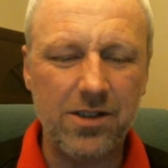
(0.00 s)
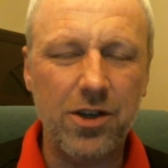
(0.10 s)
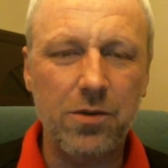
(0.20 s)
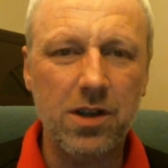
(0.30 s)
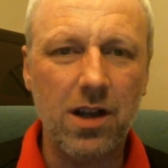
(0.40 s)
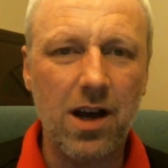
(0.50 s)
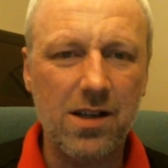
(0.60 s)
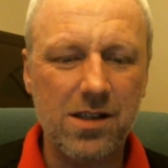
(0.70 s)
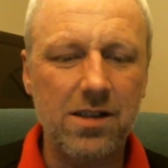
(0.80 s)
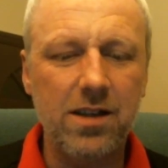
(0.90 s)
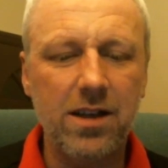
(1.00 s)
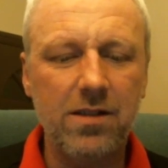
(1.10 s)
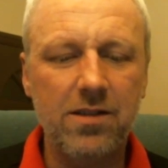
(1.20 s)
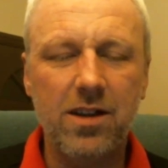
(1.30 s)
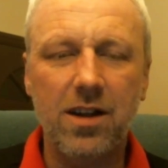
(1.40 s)
utilising the
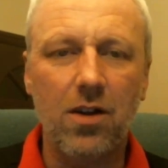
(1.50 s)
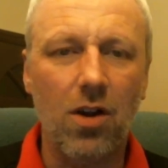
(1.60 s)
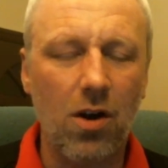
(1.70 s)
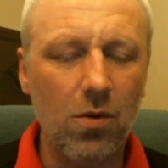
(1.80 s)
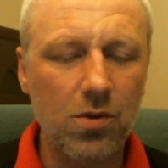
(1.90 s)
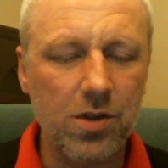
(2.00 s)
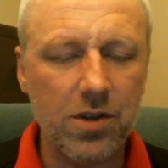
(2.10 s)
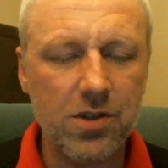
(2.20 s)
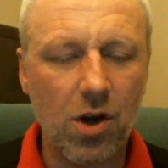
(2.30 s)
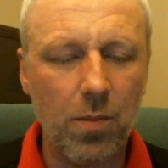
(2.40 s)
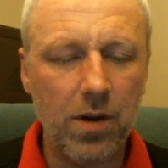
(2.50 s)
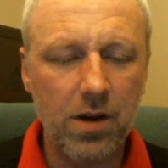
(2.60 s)
little holes at the top,